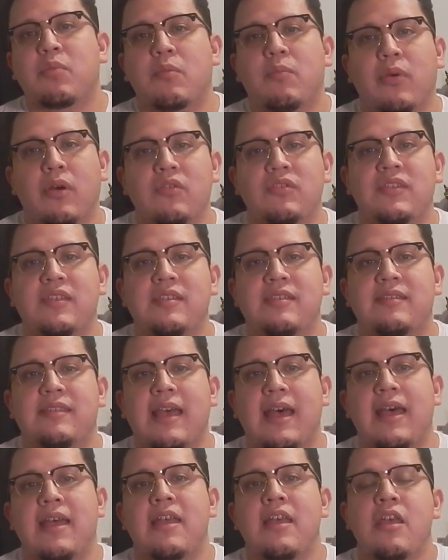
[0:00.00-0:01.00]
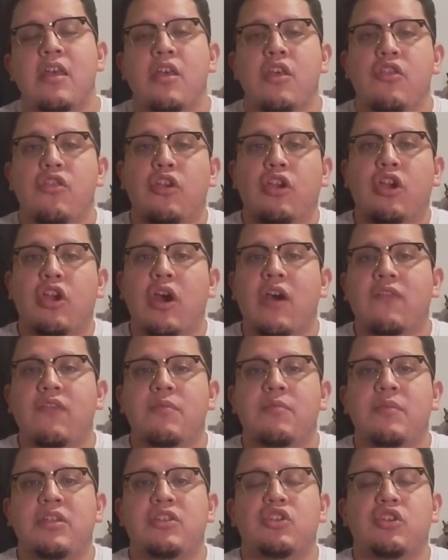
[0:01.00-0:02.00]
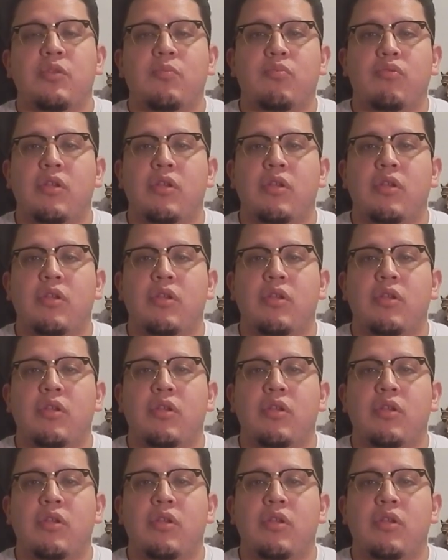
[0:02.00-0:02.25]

proposes that the government should